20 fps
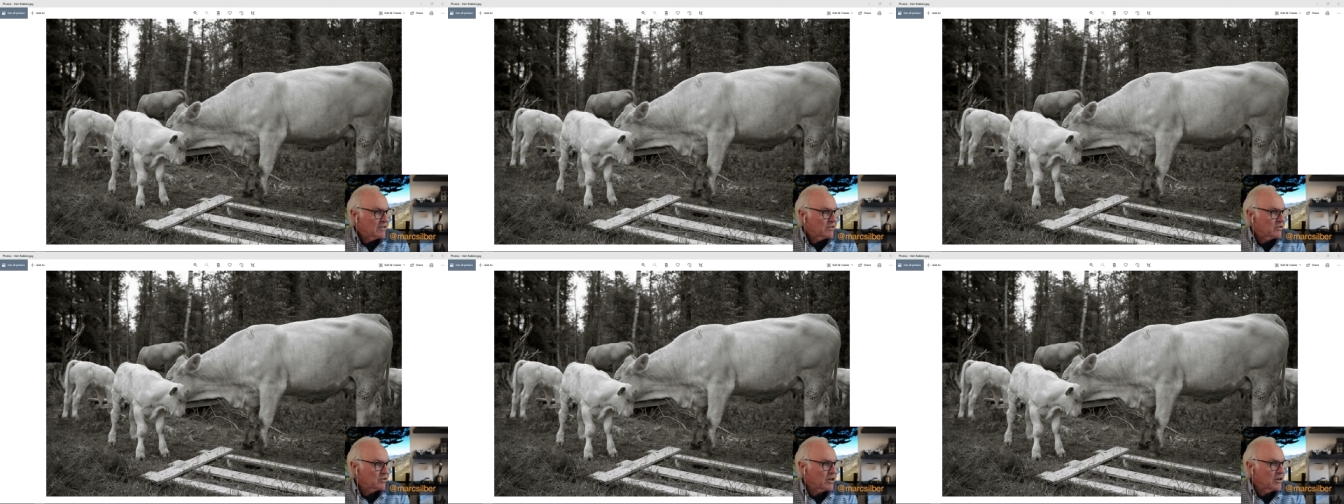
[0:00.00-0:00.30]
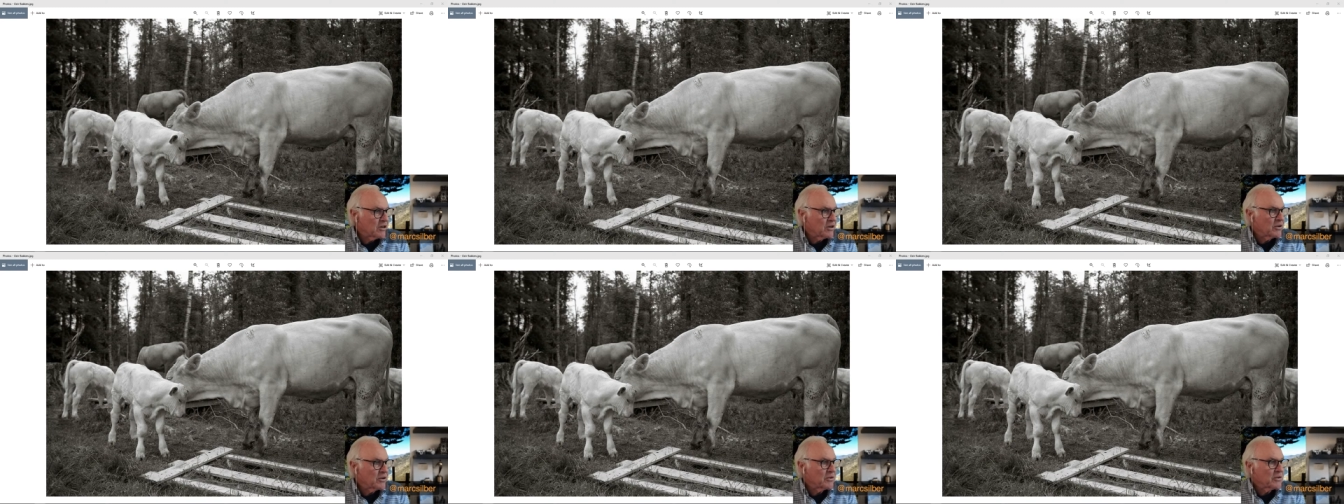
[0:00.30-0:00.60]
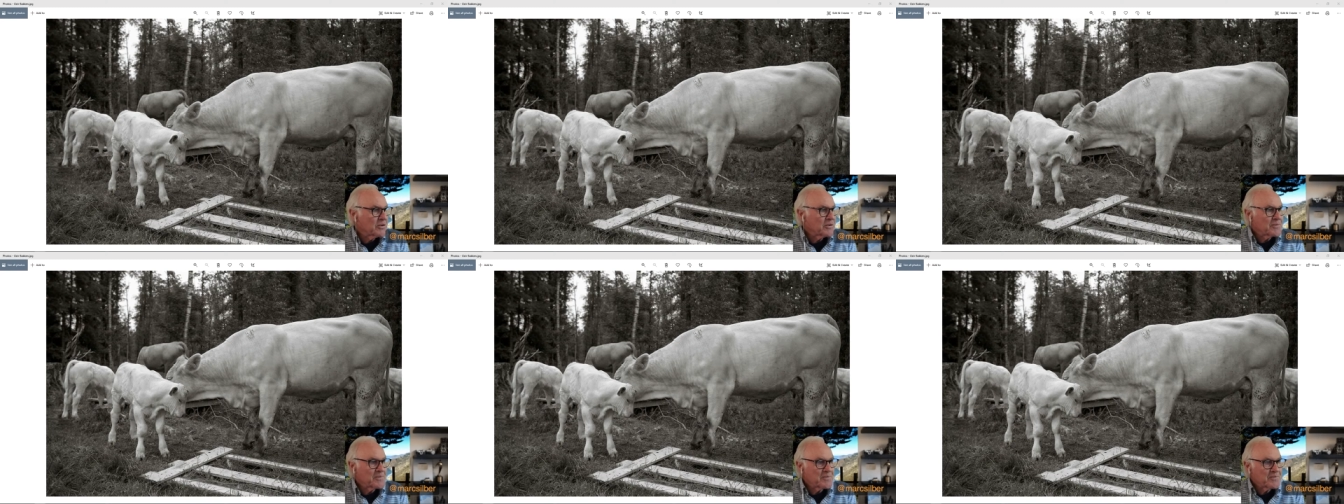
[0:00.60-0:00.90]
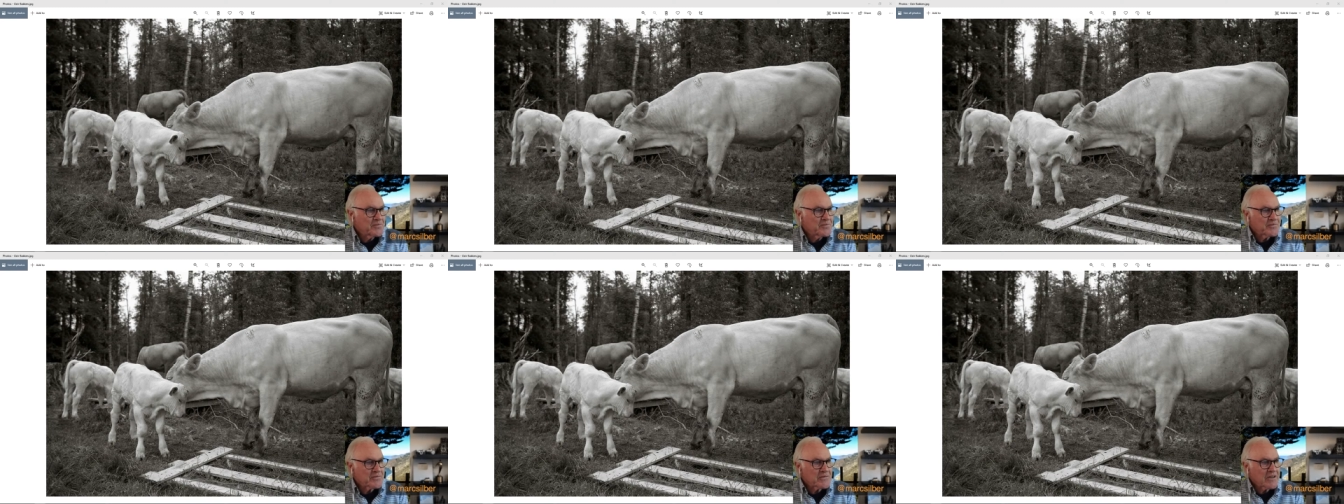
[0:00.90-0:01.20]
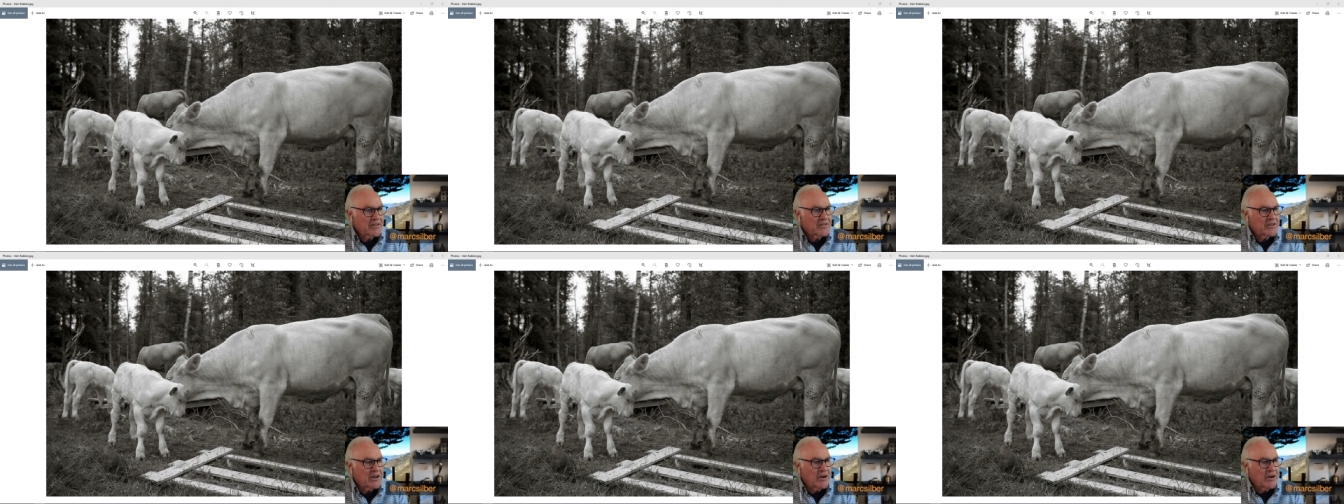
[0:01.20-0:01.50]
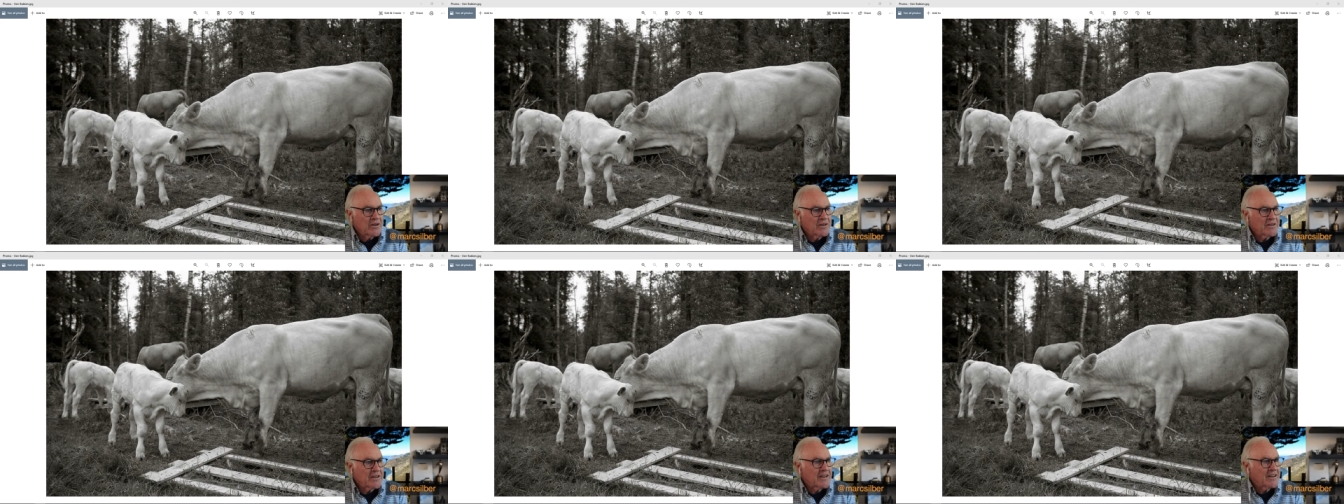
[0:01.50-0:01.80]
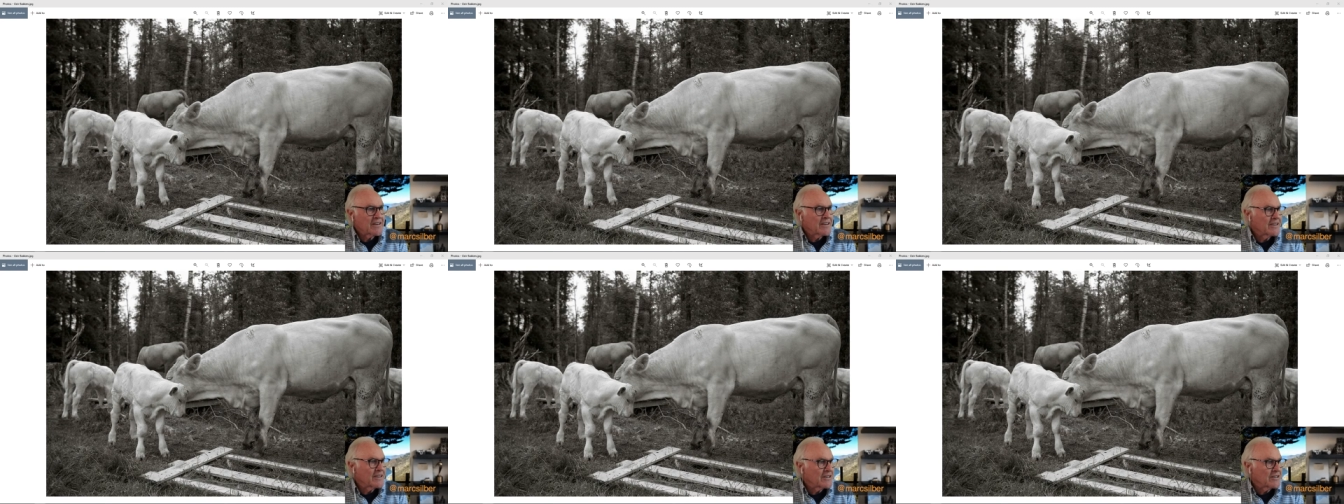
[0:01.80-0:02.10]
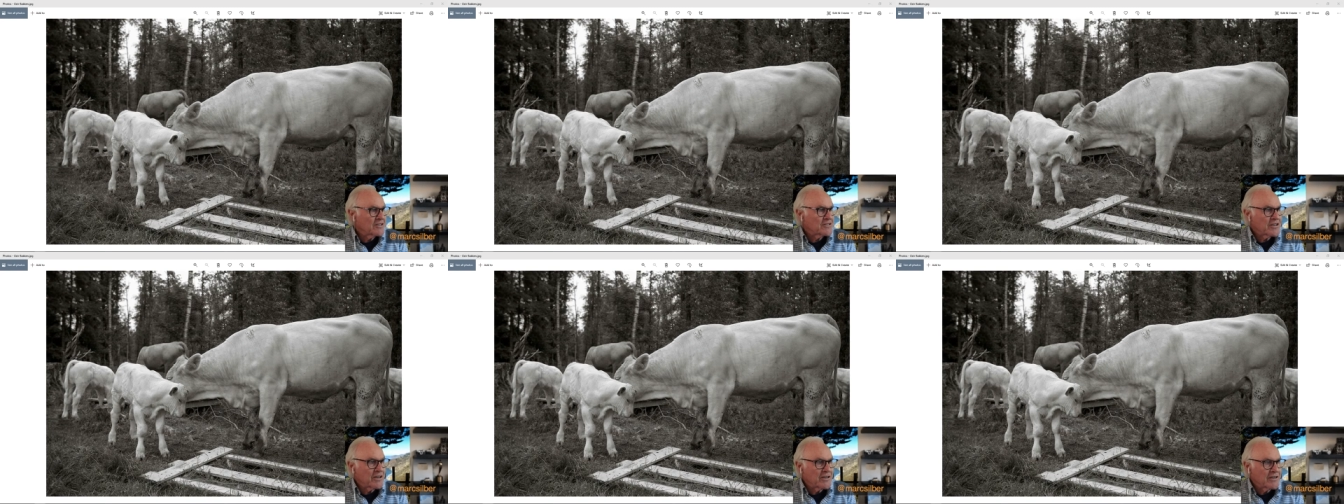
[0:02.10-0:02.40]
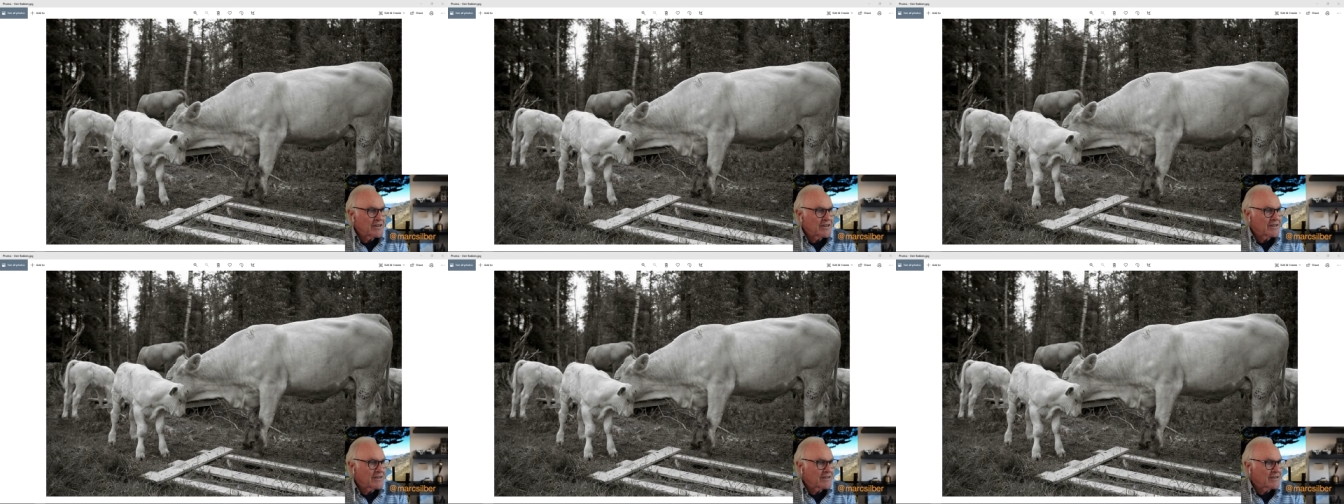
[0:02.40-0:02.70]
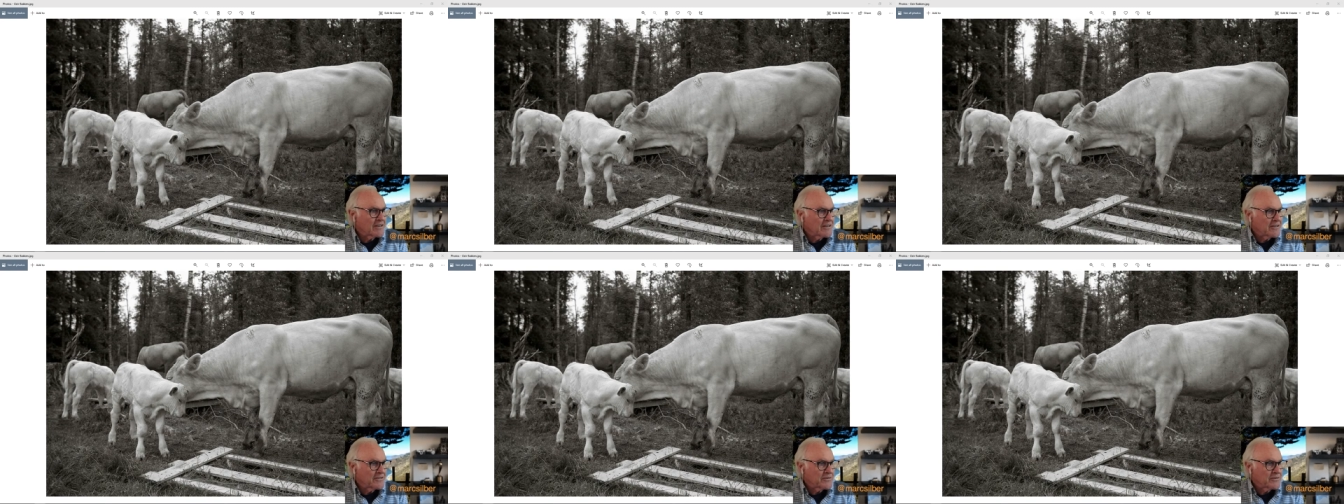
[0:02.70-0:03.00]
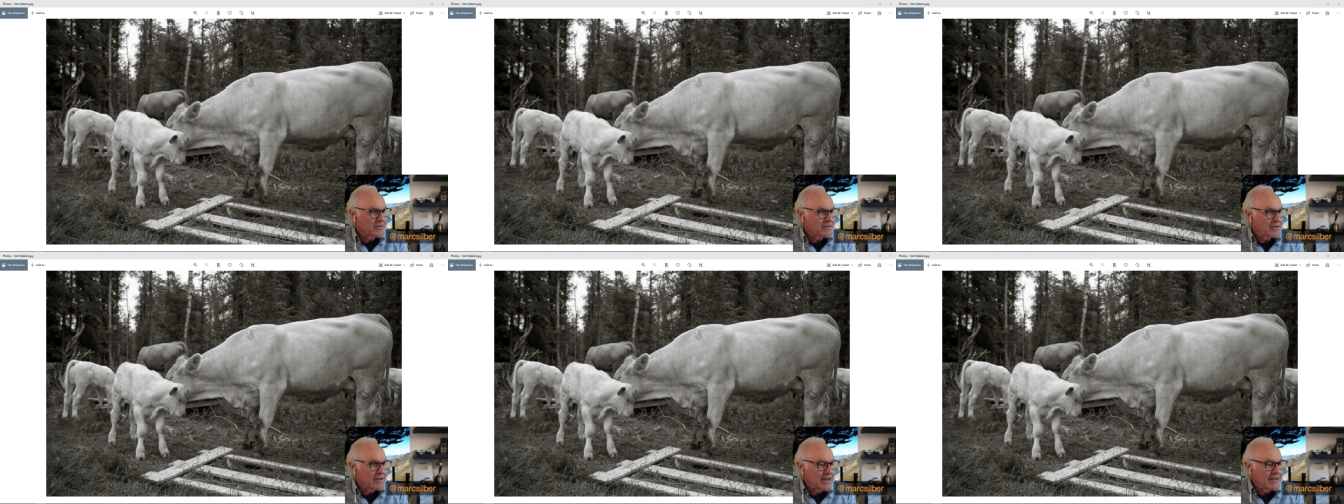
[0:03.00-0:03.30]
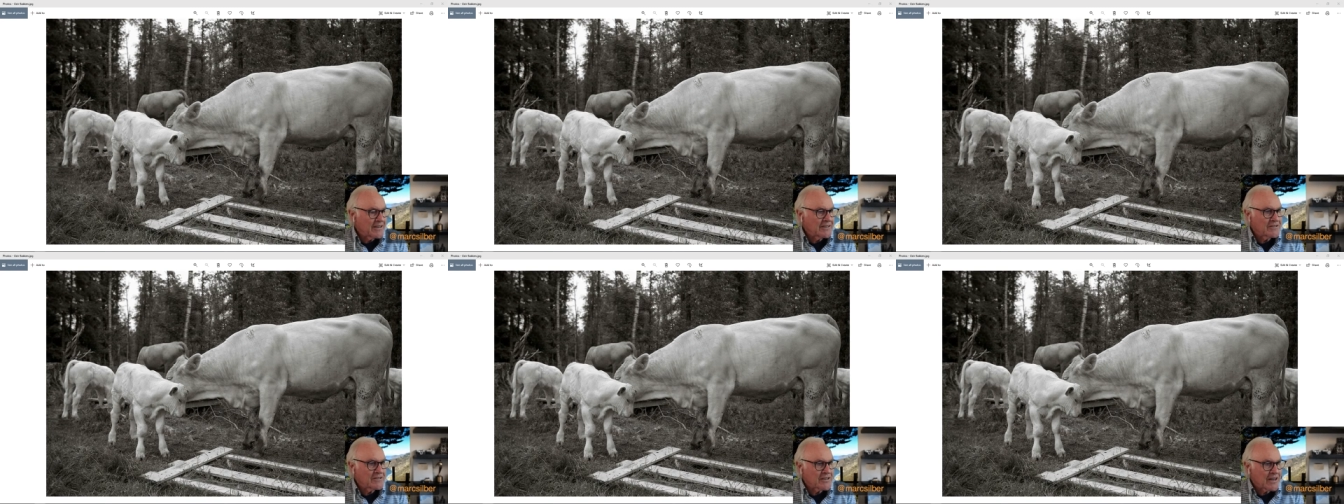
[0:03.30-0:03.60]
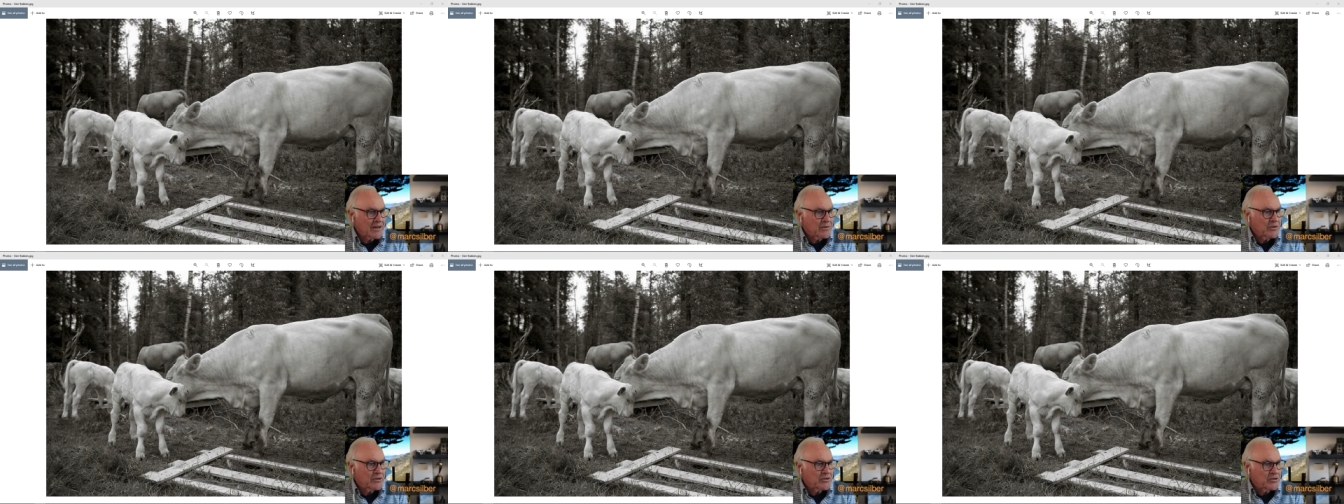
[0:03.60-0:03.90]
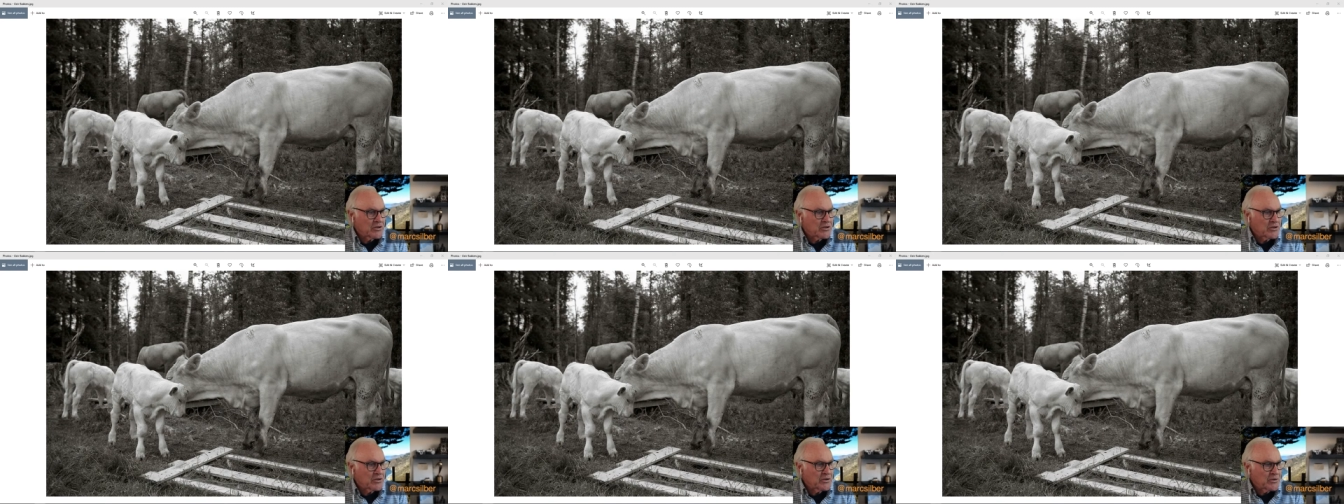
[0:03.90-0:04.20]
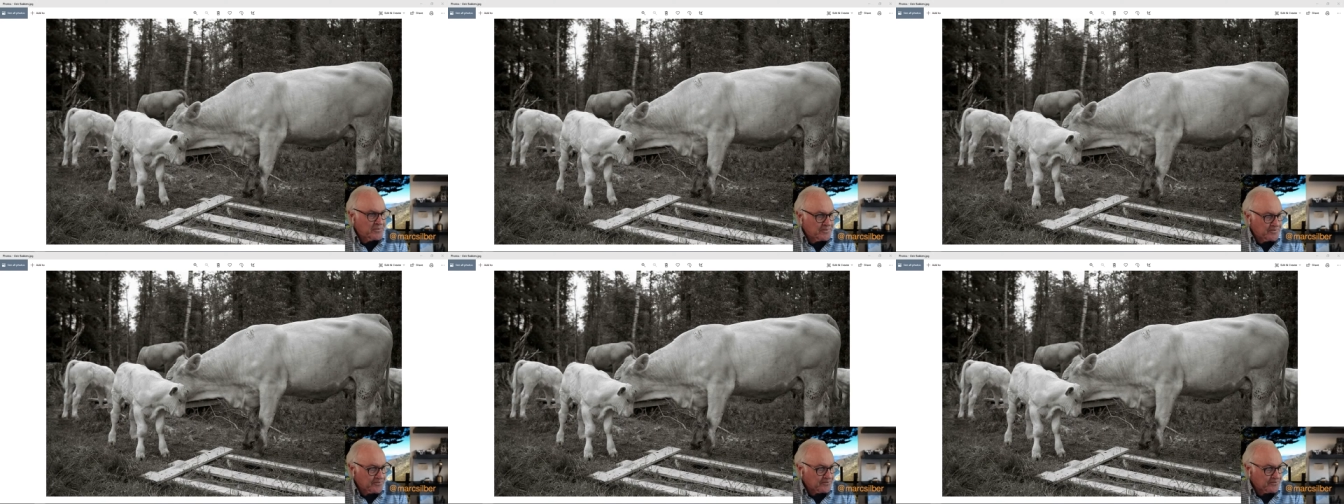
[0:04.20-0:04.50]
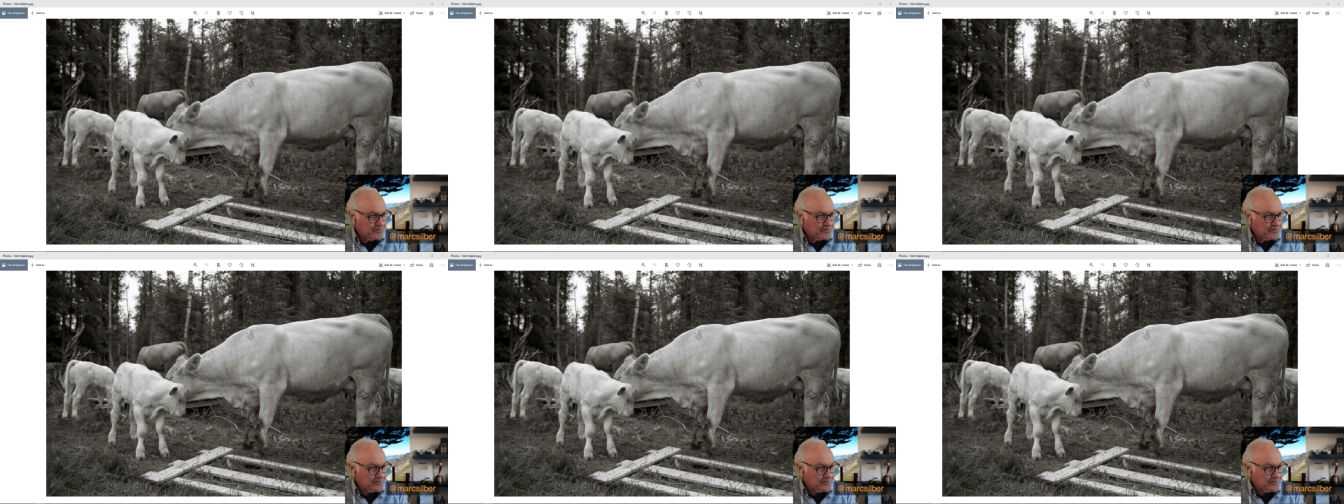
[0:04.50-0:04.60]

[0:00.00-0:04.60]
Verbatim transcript: So the only here's the only little things I would do